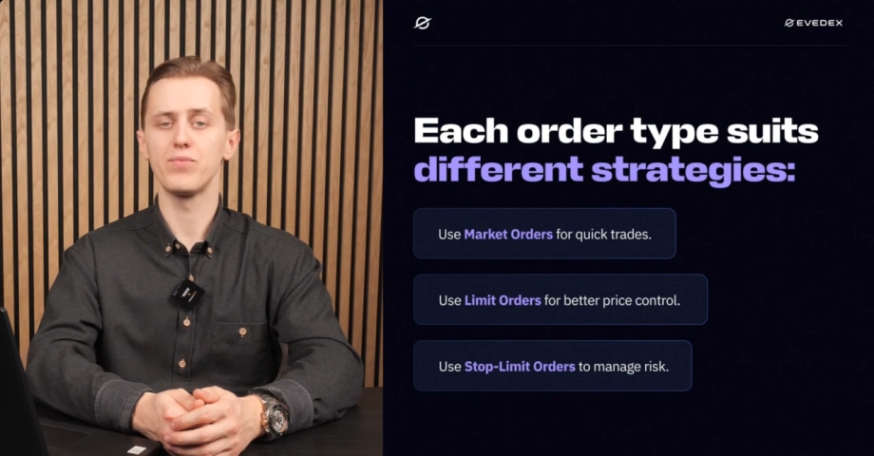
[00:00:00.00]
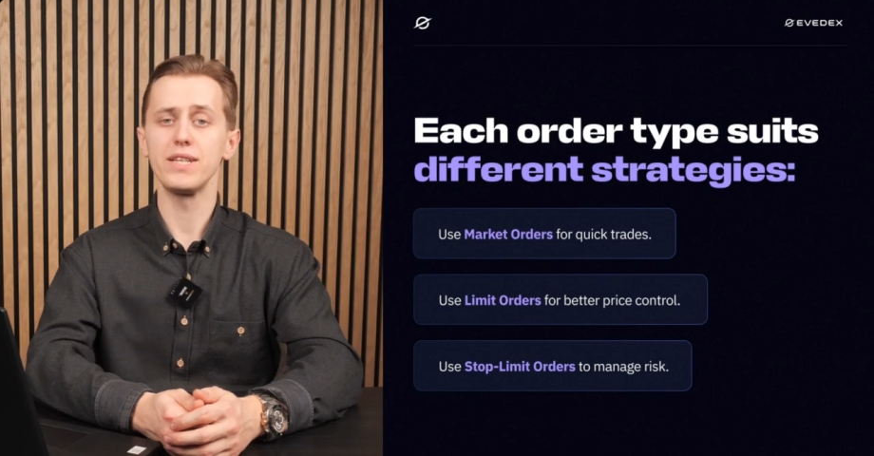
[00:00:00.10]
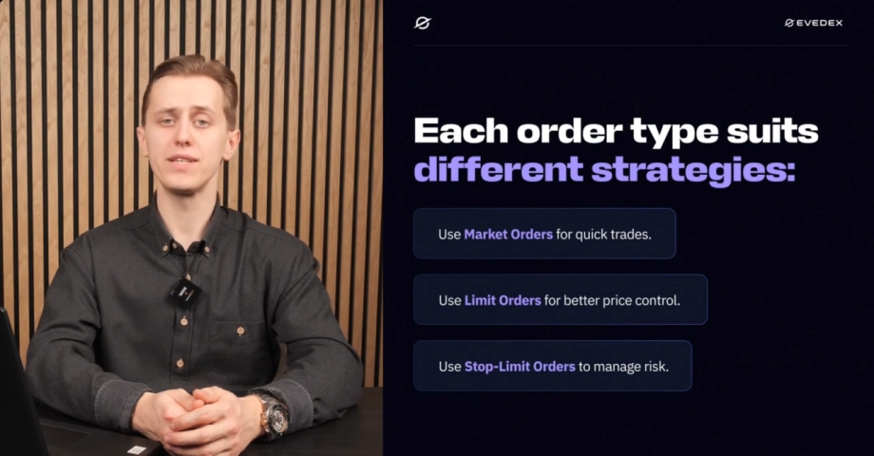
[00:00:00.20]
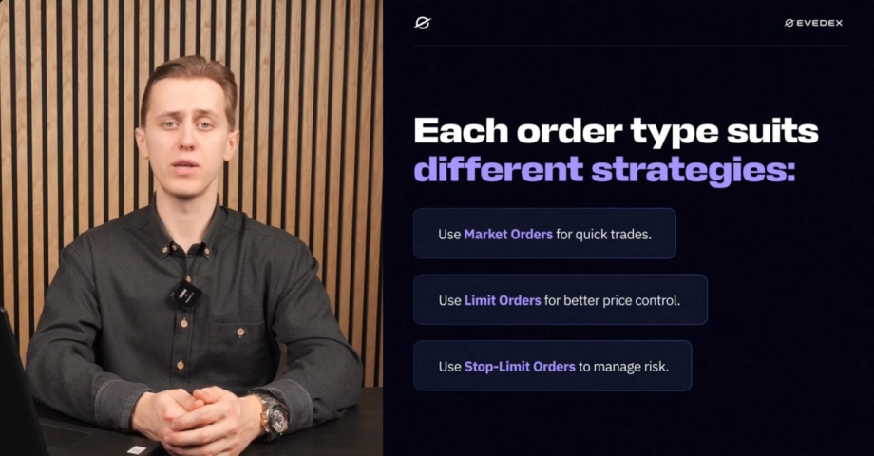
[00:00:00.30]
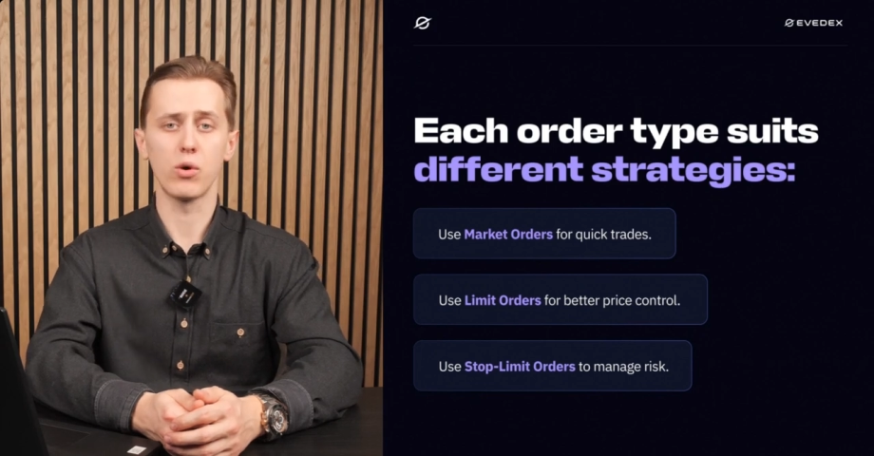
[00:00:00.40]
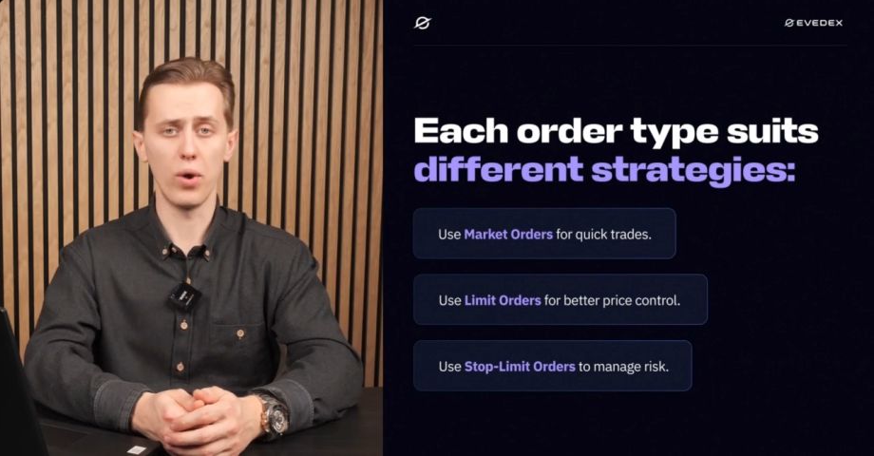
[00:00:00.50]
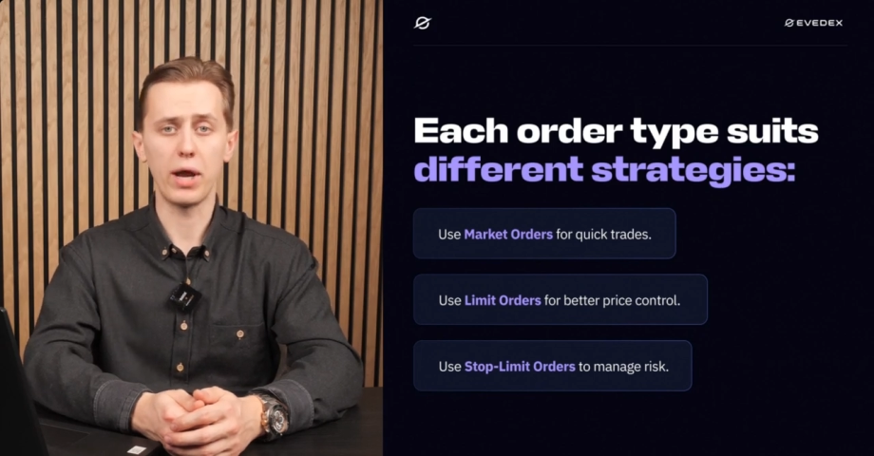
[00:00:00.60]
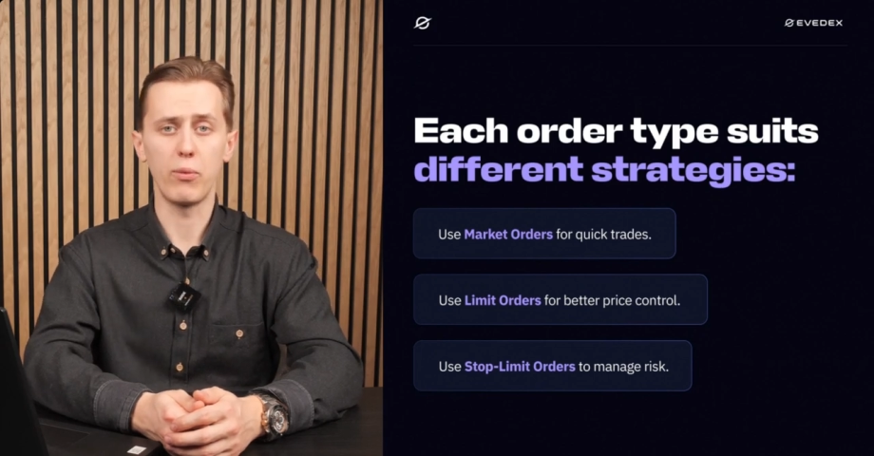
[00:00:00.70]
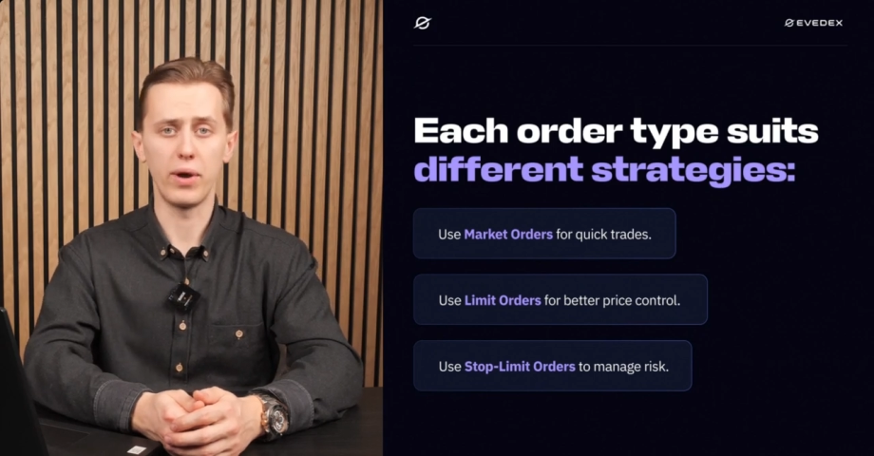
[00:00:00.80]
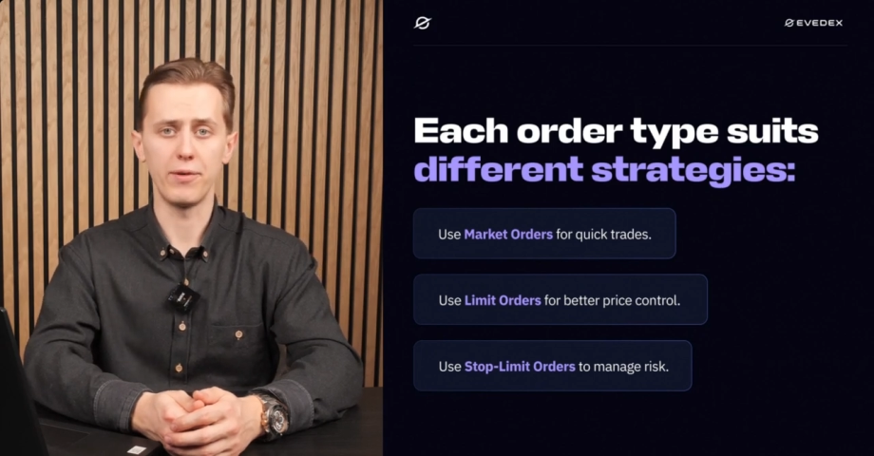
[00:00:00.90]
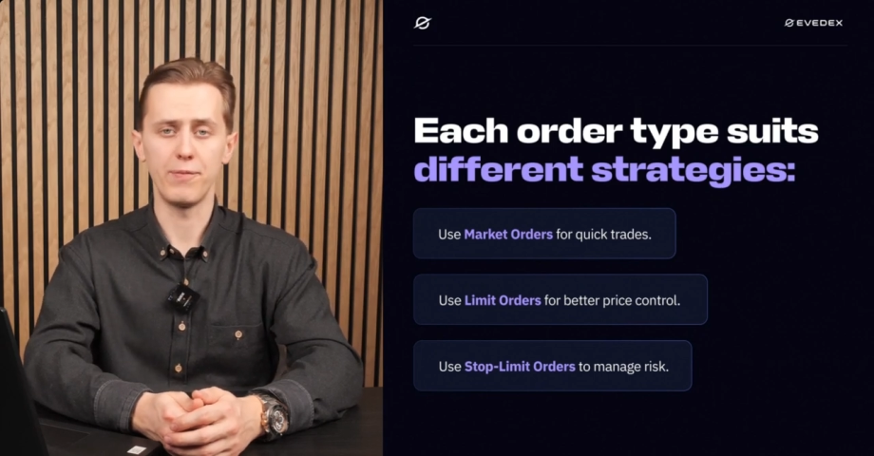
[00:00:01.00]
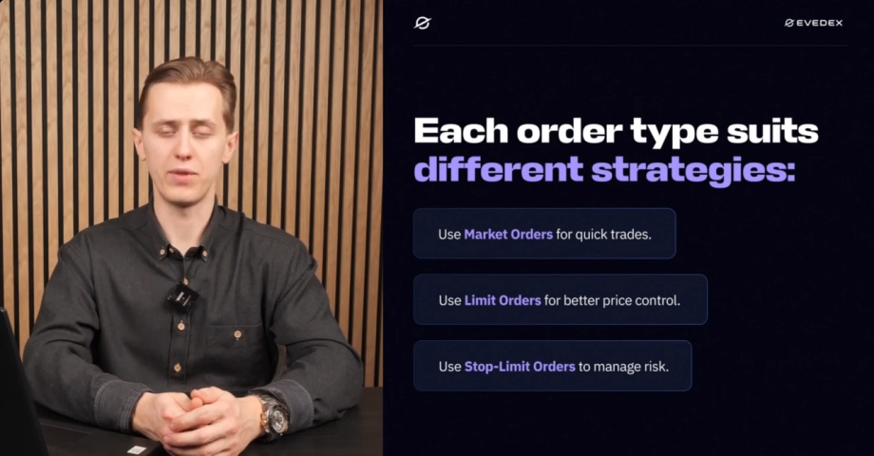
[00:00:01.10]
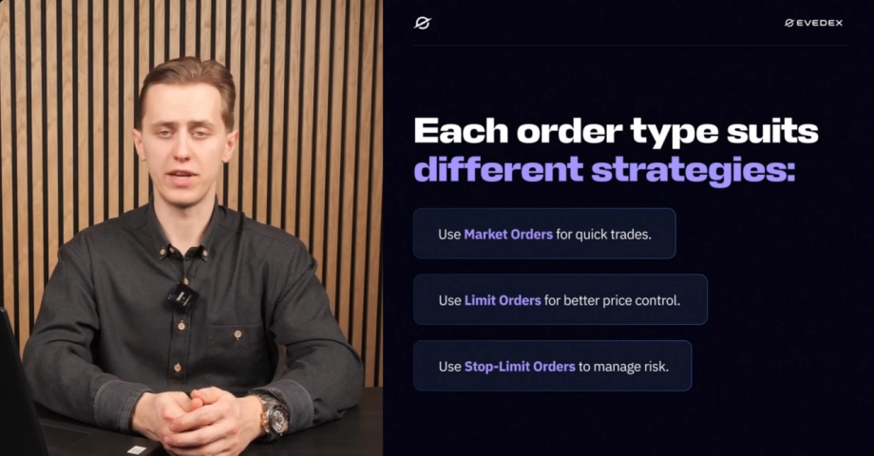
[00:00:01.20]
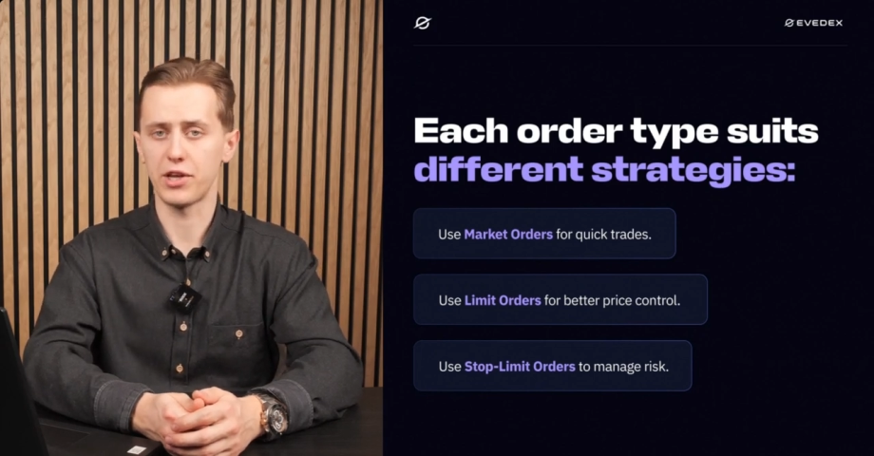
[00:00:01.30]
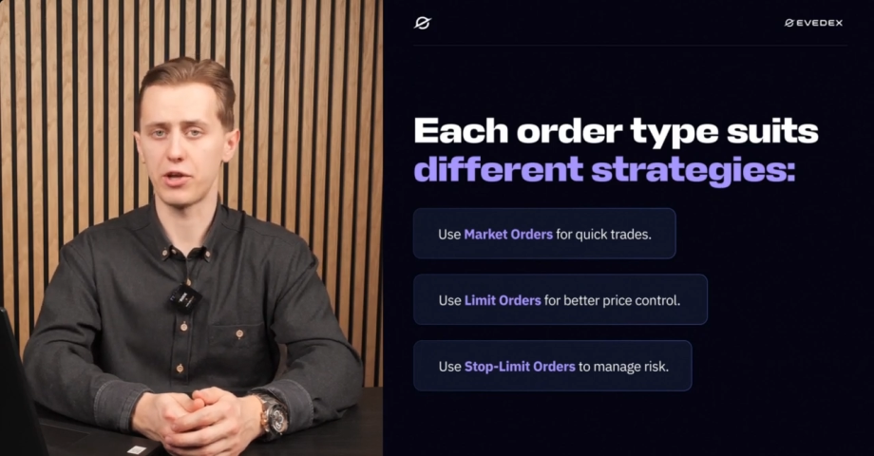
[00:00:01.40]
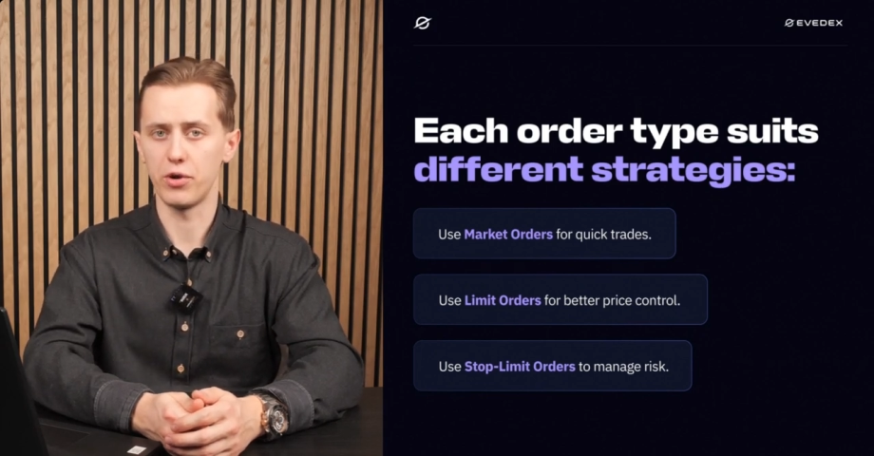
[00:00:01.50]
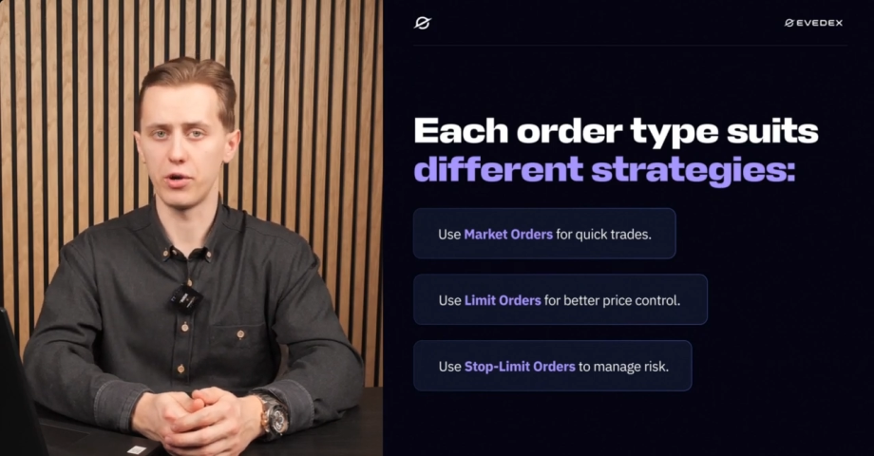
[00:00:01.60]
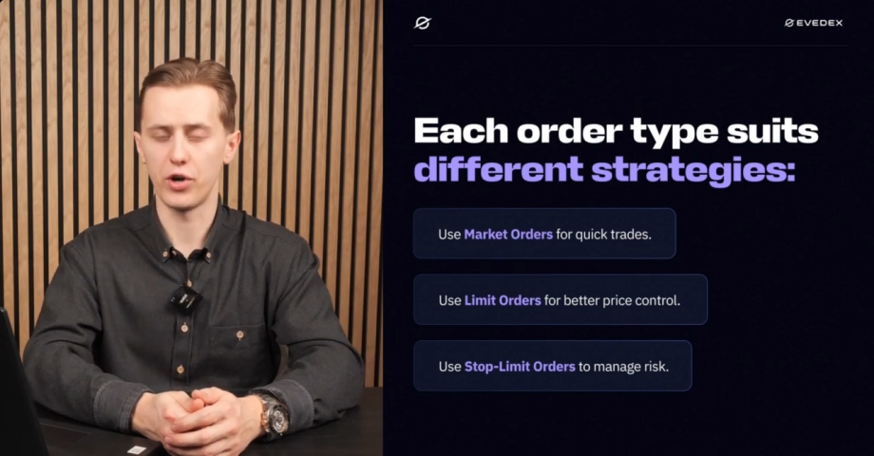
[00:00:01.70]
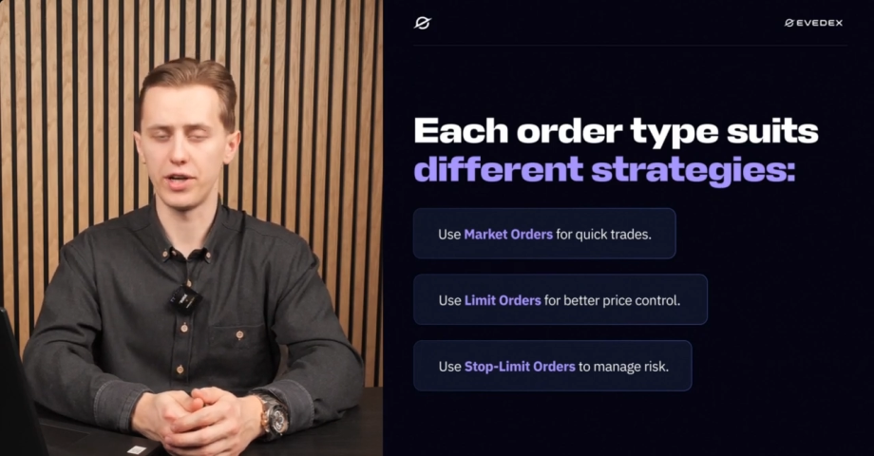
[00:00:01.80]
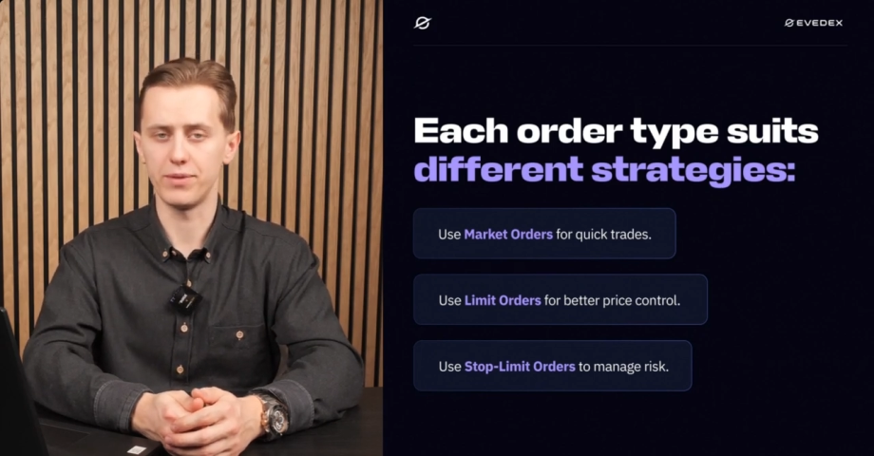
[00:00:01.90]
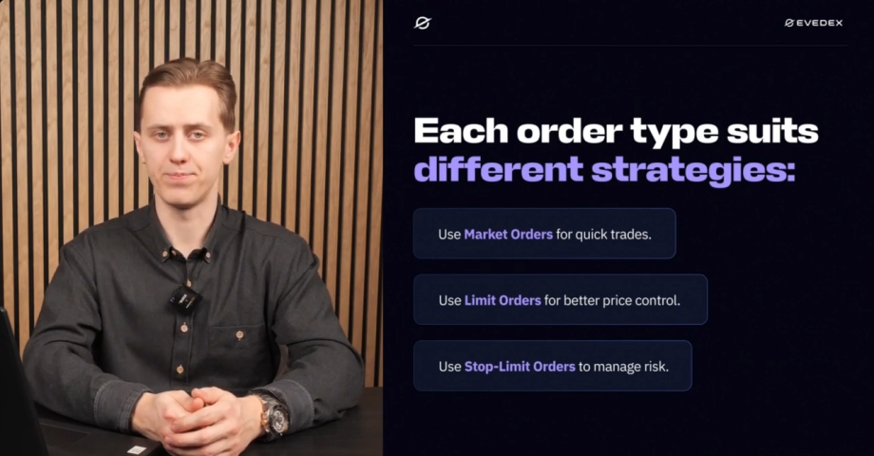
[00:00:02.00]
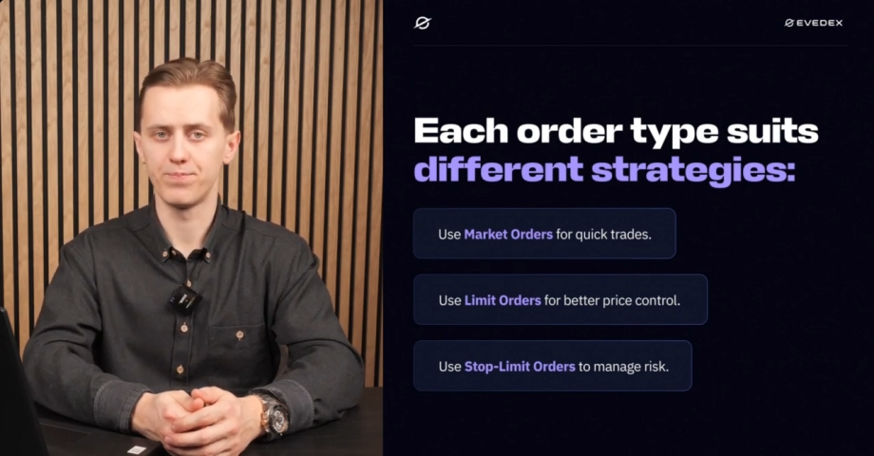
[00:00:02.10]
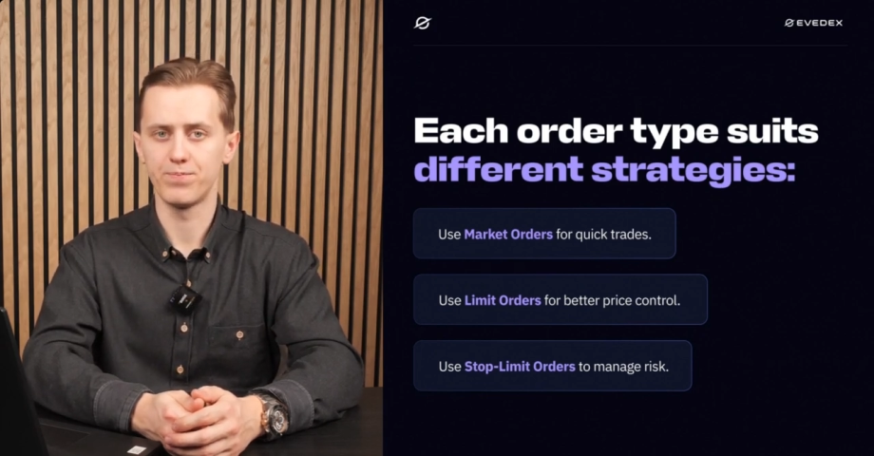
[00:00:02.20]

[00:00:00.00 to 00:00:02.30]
This is a quick way to execute a trade.